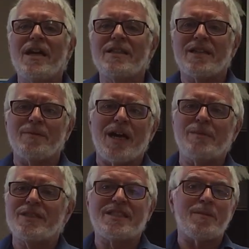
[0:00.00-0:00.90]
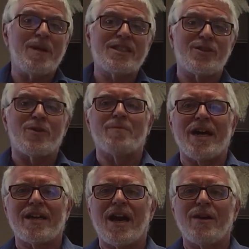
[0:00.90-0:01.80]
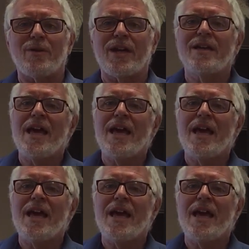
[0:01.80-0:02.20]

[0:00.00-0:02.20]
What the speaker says: Sometimes it's a mixture of mitochondria.